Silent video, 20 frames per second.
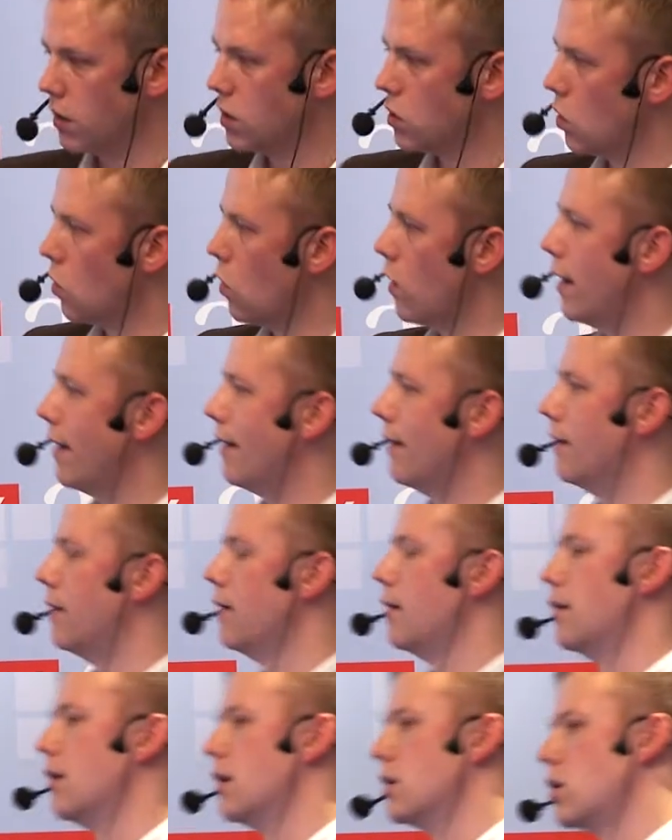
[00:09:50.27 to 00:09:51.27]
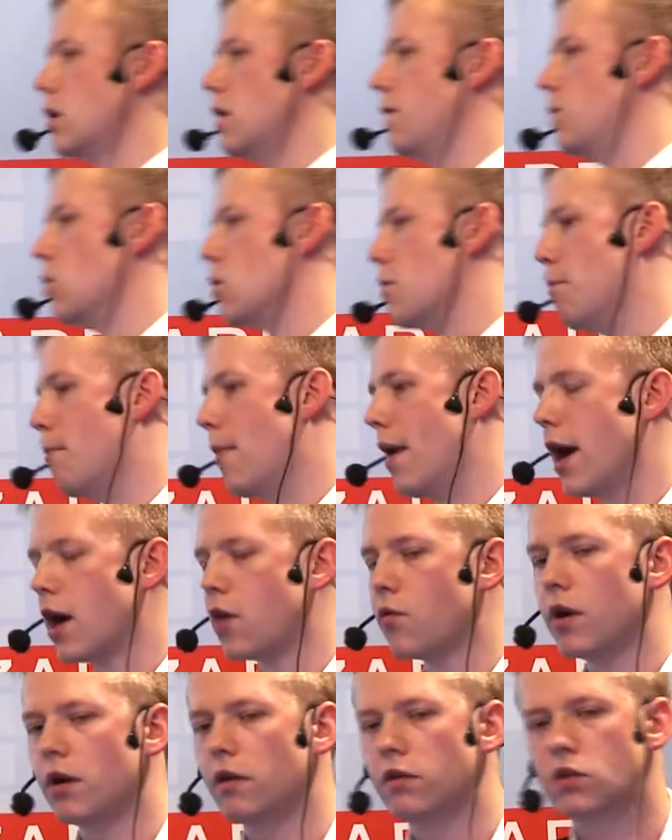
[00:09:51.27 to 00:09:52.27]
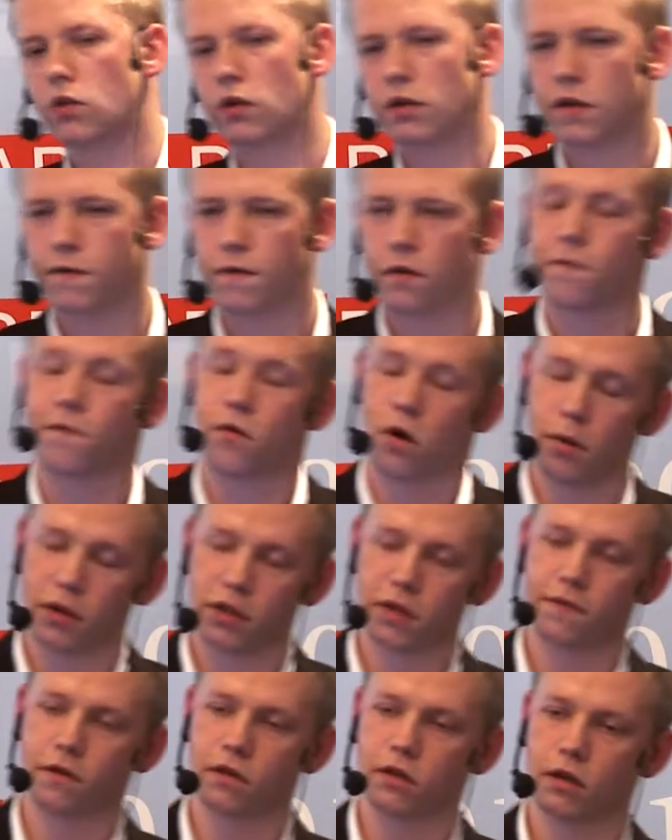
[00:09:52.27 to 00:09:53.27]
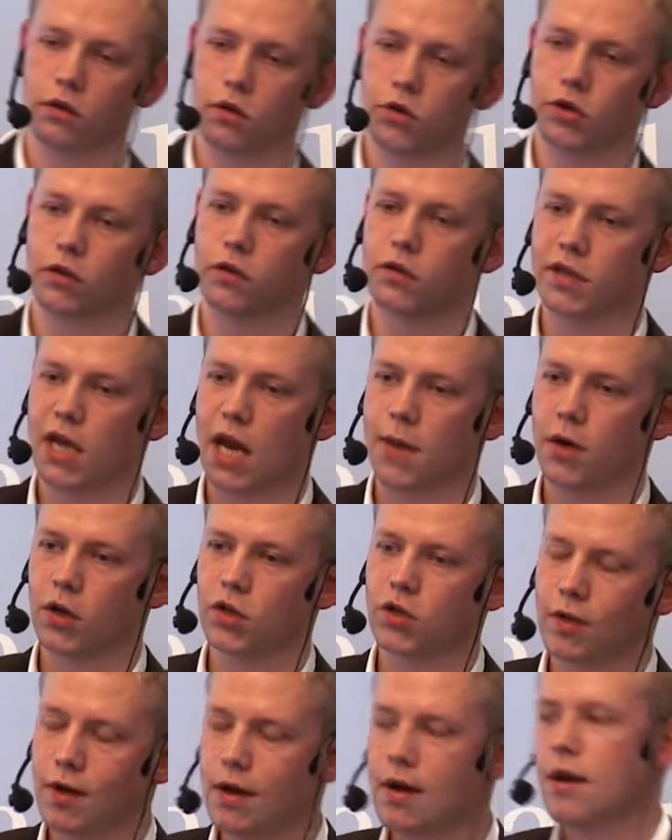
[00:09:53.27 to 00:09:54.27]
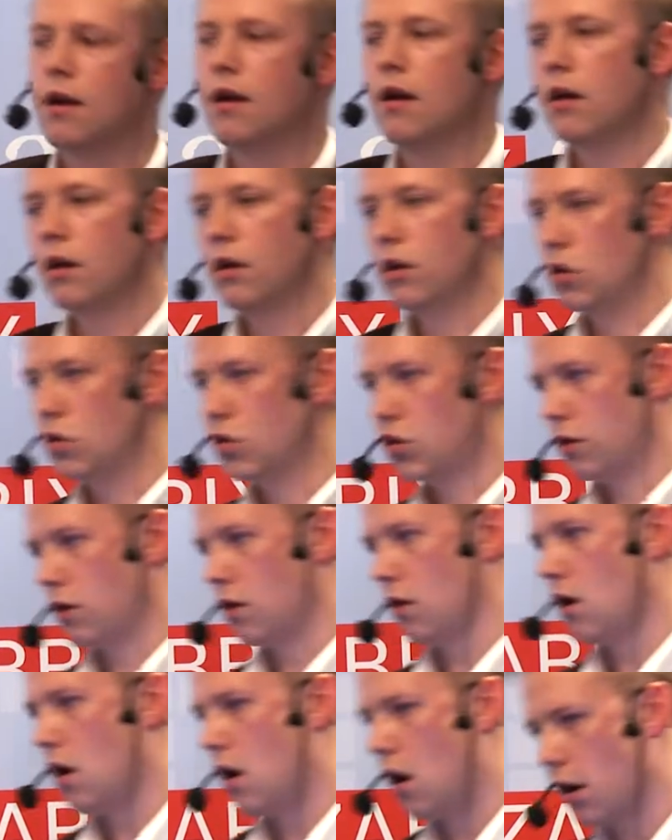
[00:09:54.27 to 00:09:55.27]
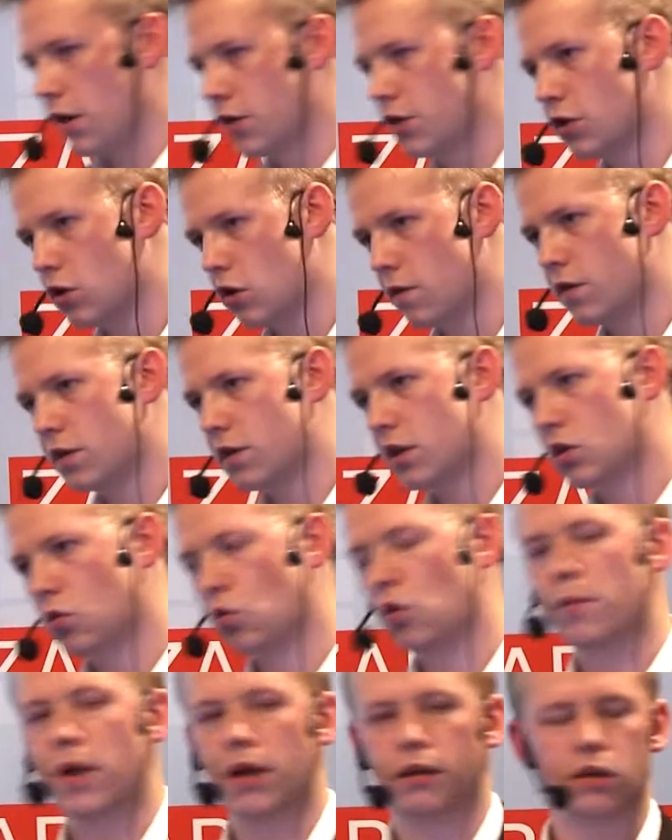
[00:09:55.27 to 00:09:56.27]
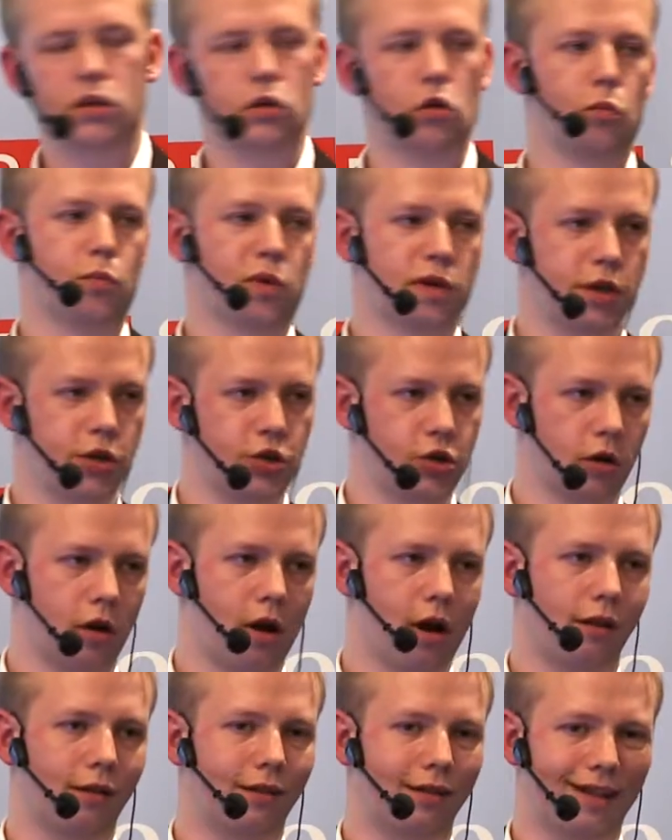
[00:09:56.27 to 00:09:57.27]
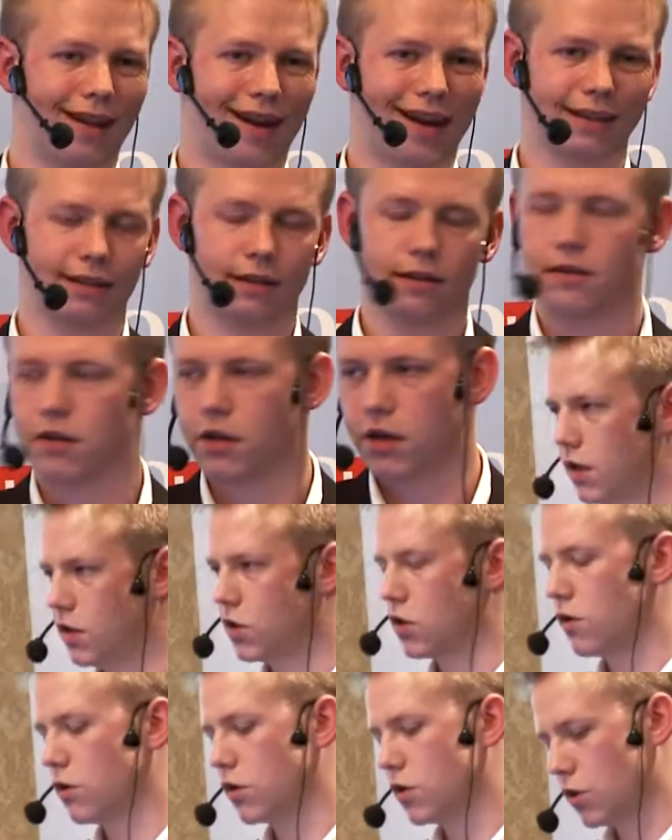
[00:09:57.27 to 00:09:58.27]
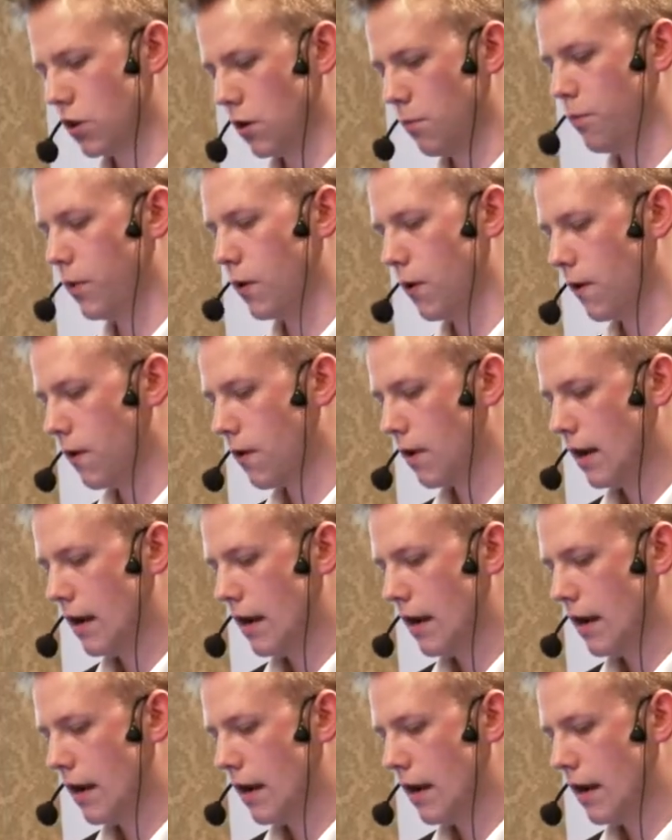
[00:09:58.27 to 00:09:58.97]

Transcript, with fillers: So, and let's say if you're migrating to a from a different solution to Zabbix, using our services will make this whole procedure a lot easier and simpler.